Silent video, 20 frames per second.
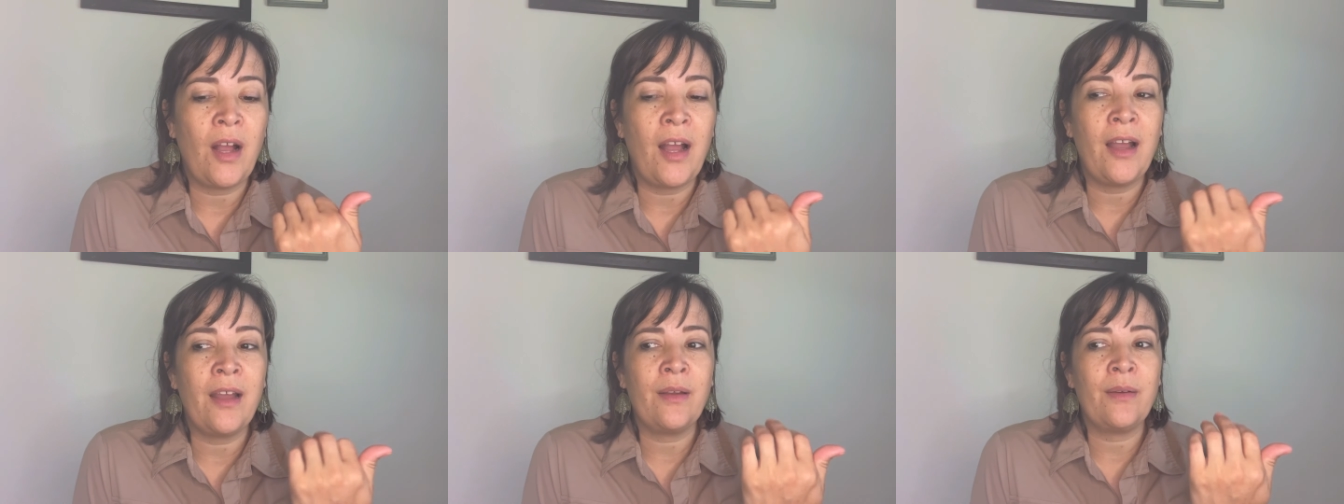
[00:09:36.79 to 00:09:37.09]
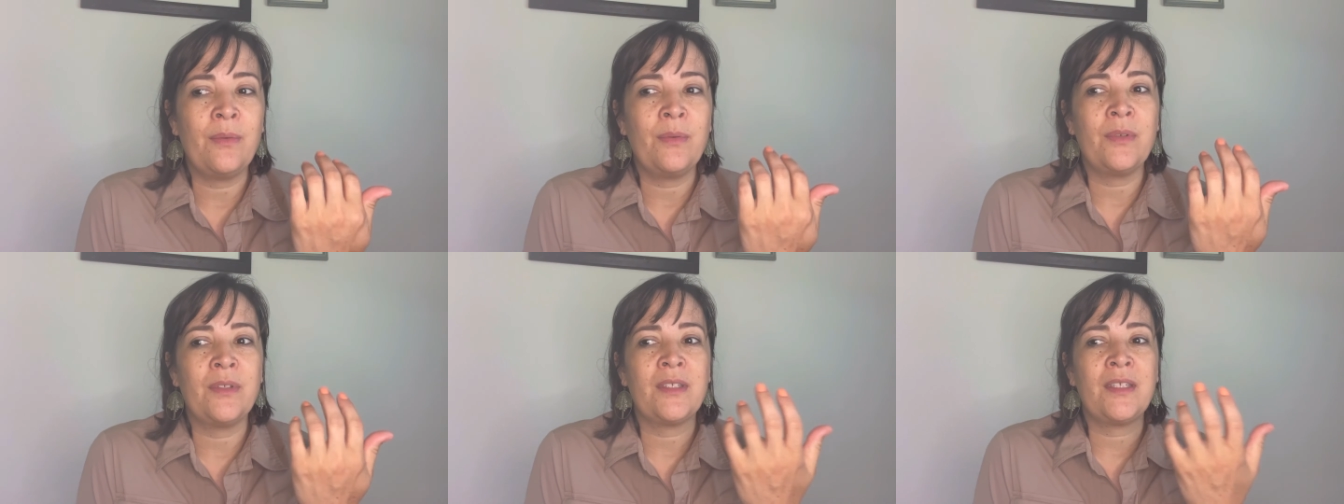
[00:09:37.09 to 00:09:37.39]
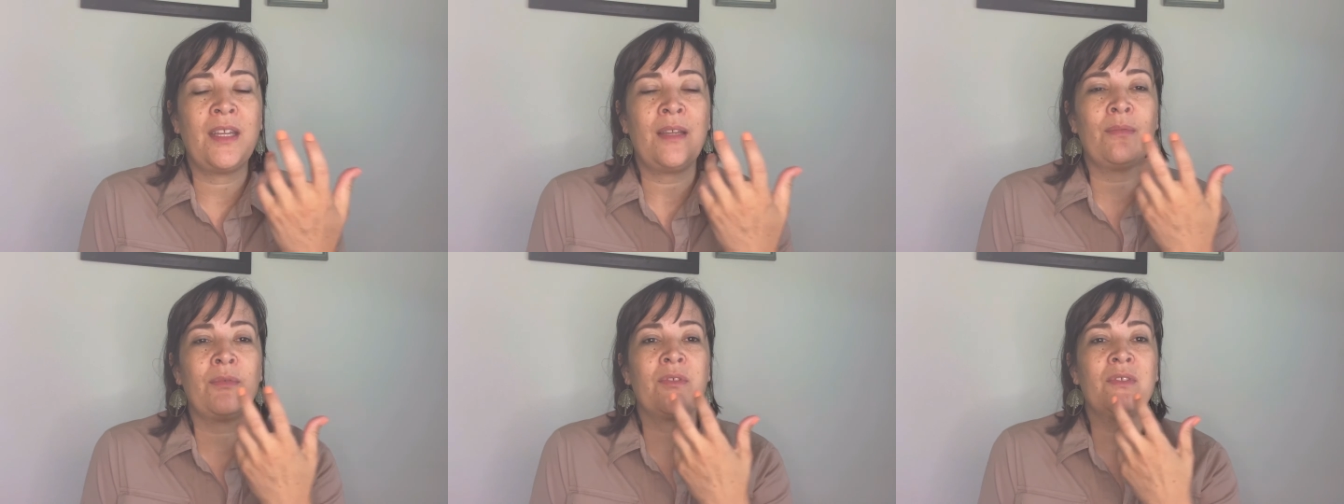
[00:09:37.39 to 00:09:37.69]
I was
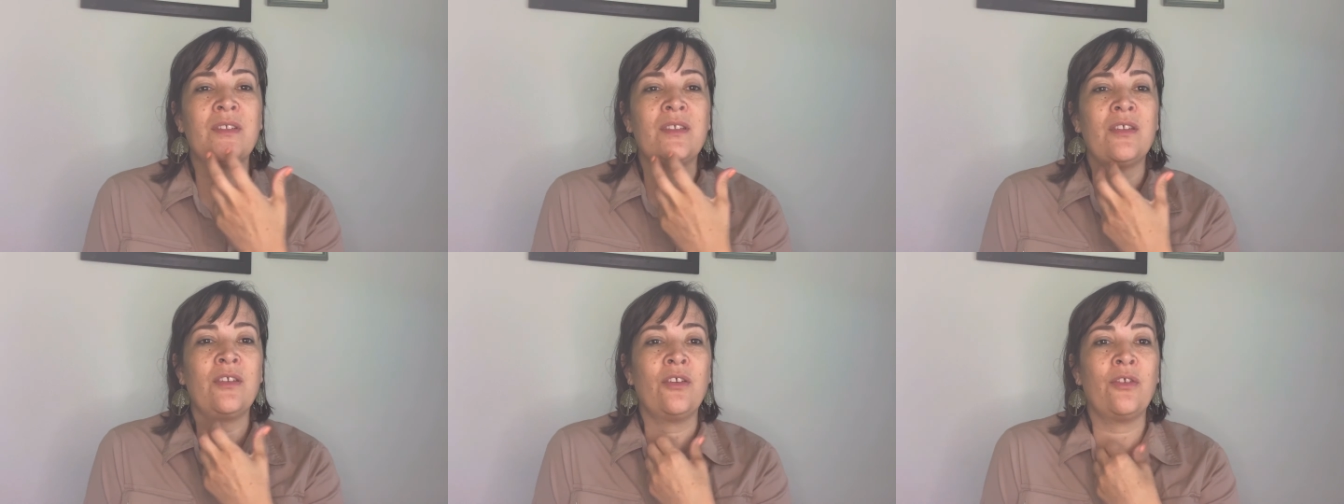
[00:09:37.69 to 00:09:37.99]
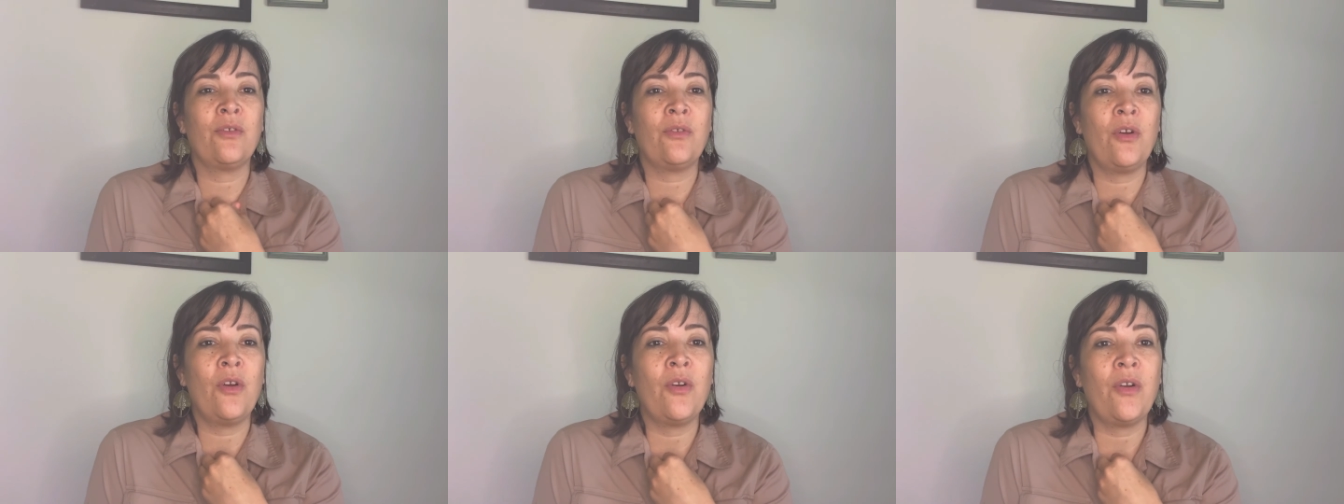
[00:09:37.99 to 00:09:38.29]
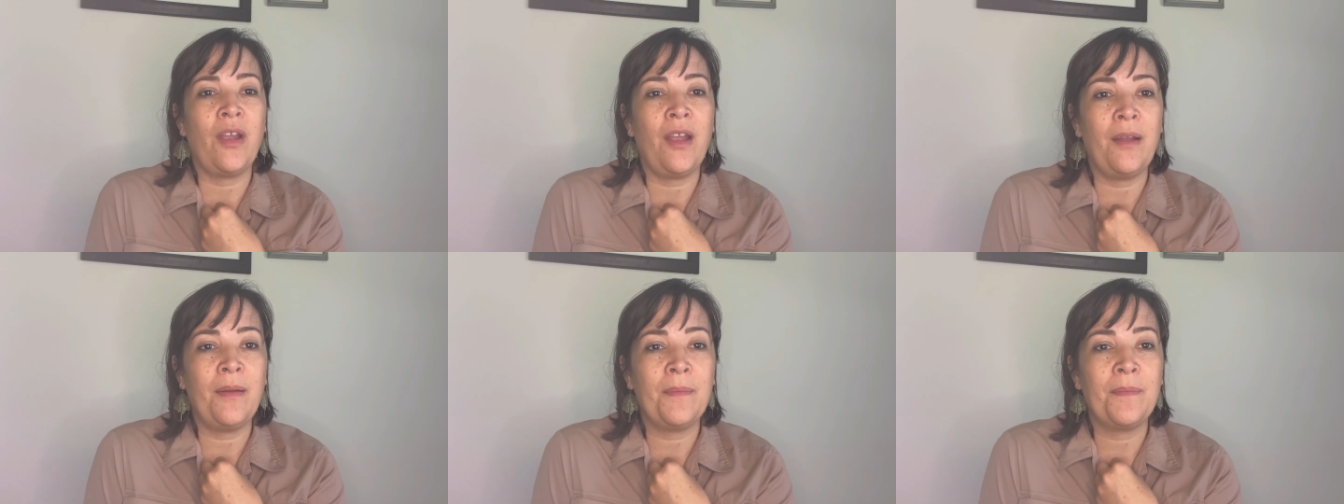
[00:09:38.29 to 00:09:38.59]
able to go,
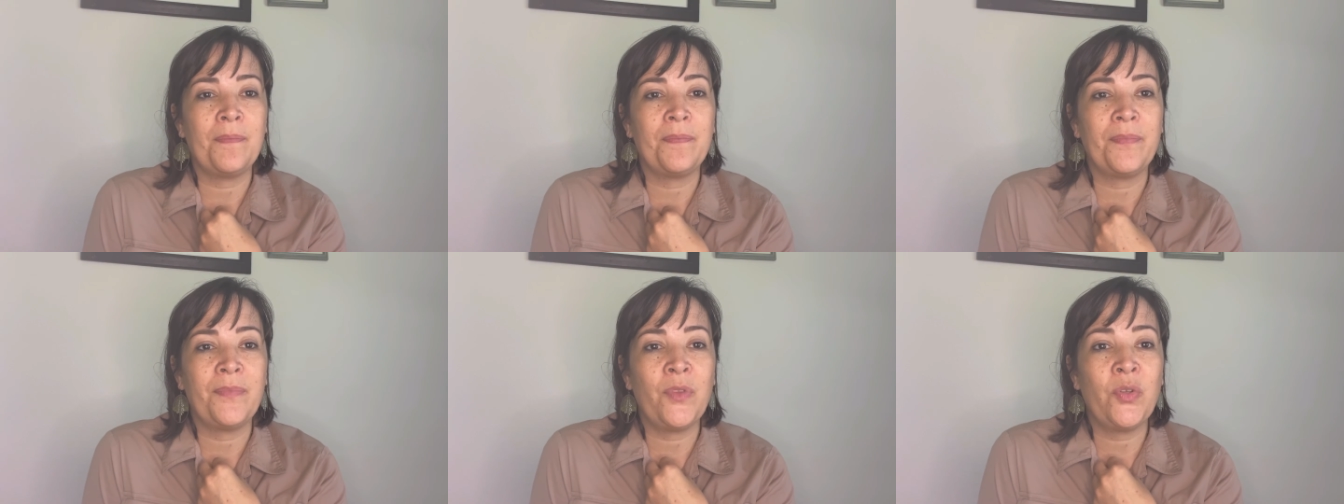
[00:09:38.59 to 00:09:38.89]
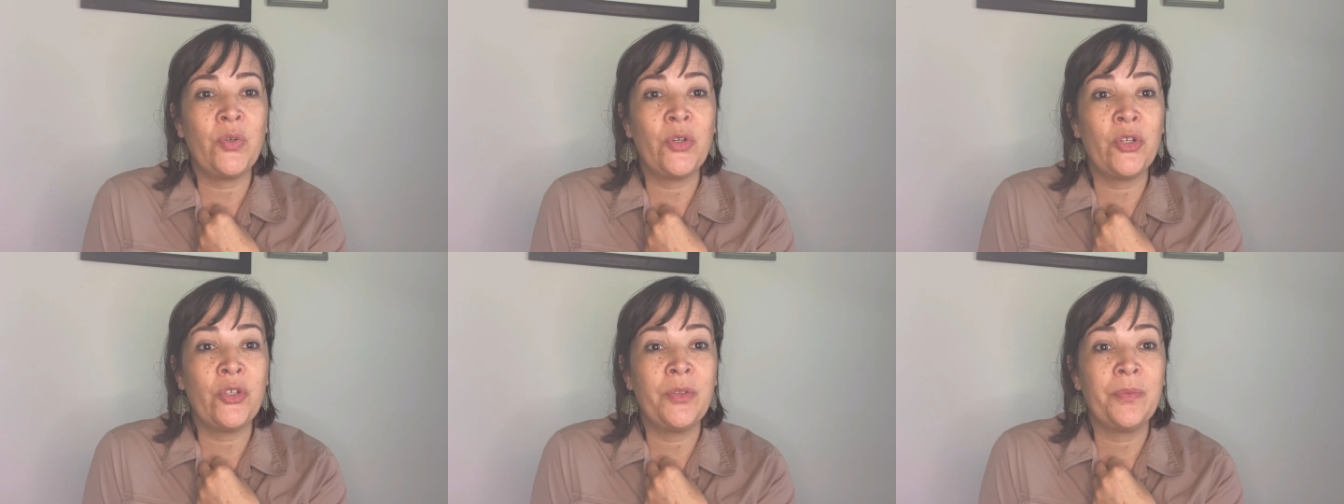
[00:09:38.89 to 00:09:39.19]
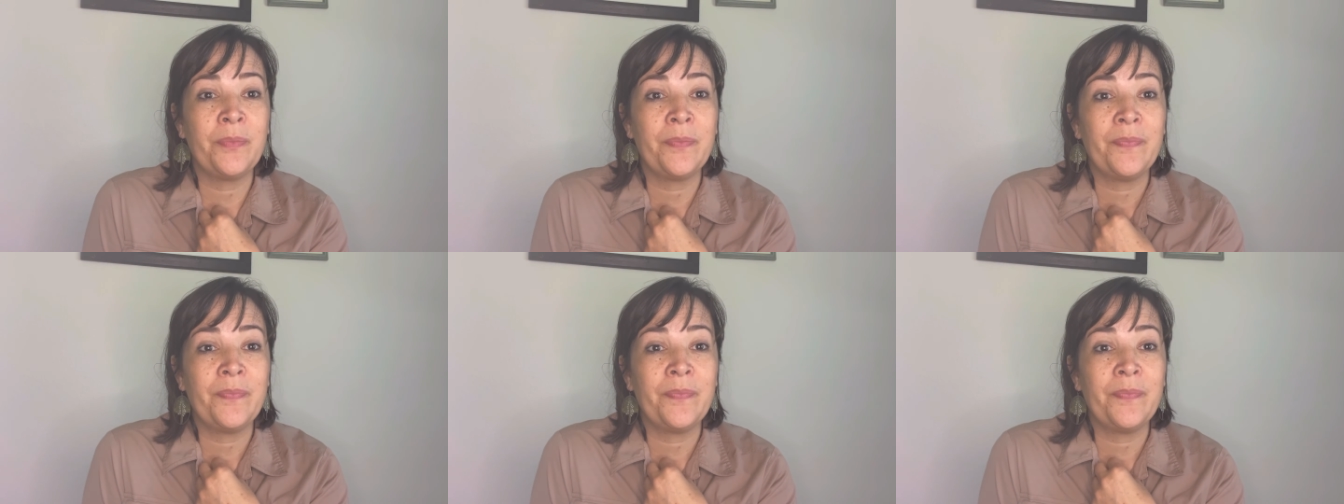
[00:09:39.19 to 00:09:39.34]
okay, Lord,